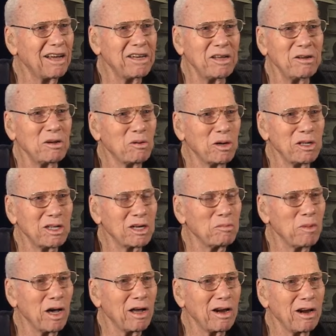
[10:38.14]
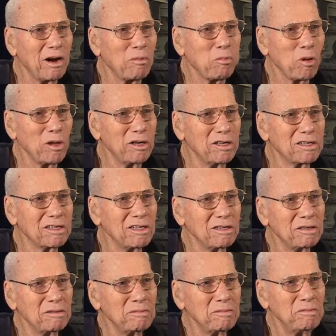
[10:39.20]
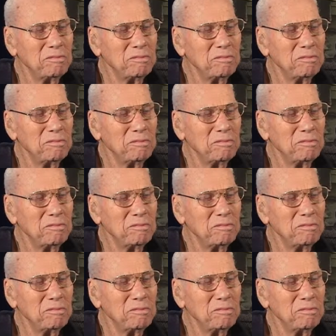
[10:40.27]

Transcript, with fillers: I didn't know anything about airplanes then.